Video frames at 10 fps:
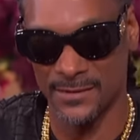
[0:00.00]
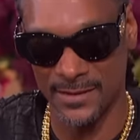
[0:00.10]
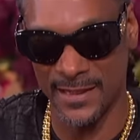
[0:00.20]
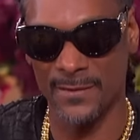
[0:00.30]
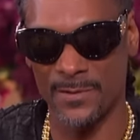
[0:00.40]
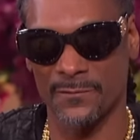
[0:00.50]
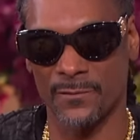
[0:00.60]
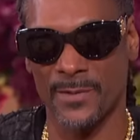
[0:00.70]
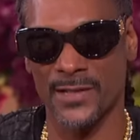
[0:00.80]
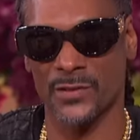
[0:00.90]
she gave me
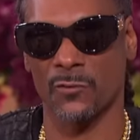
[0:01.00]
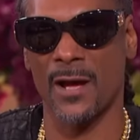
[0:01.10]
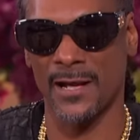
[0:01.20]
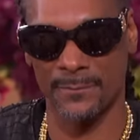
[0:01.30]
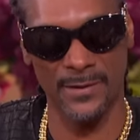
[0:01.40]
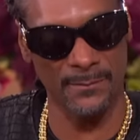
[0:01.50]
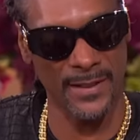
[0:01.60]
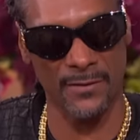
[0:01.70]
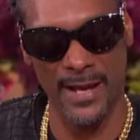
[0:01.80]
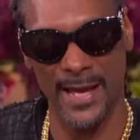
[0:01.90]
information on how to be a
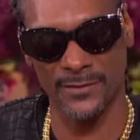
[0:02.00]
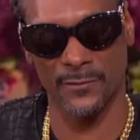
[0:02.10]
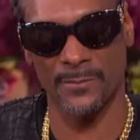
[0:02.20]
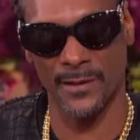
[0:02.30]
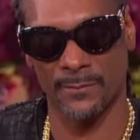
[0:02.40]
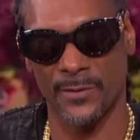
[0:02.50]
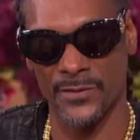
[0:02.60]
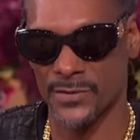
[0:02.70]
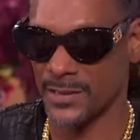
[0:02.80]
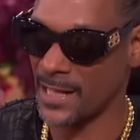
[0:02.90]
better actor, a better
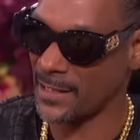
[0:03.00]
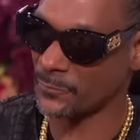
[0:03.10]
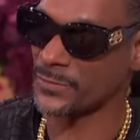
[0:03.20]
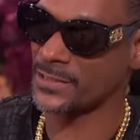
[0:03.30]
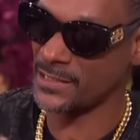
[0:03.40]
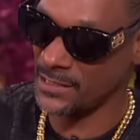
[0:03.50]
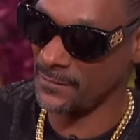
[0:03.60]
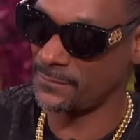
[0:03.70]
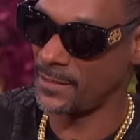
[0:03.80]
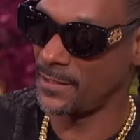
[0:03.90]
person, and how to
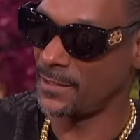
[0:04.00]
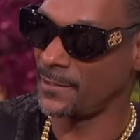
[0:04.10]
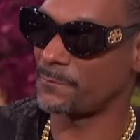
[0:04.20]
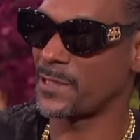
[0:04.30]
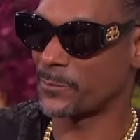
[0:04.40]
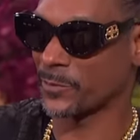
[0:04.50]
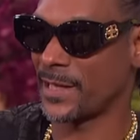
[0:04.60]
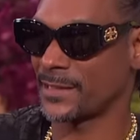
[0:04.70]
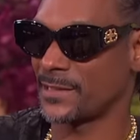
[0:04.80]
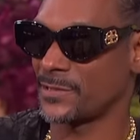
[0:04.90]
receive people
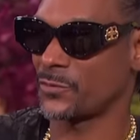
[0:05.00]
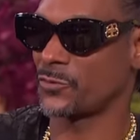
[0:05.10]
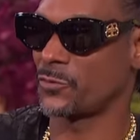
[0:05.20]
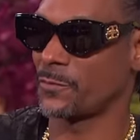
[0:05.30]
like this who you're